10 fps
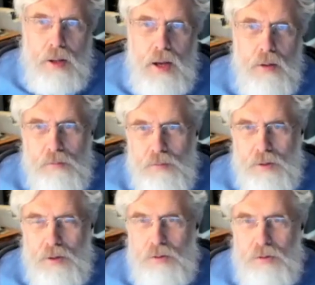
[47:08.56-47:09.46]
however it
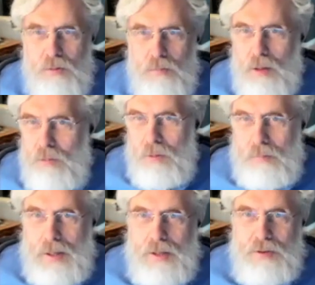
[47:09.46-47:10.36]
goes mob rule
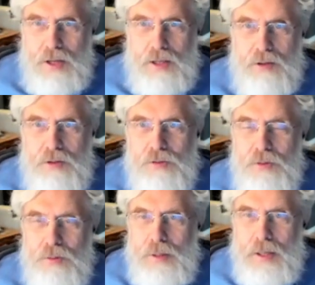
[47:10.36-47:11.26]
by scientists
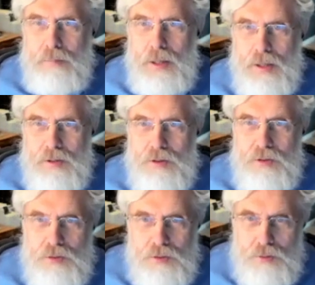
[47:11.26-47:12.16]
or by
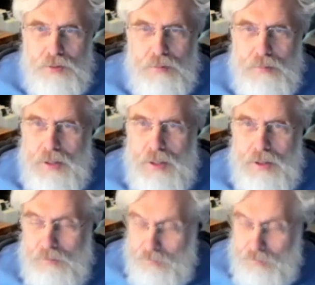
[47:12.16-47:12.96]
politicians or by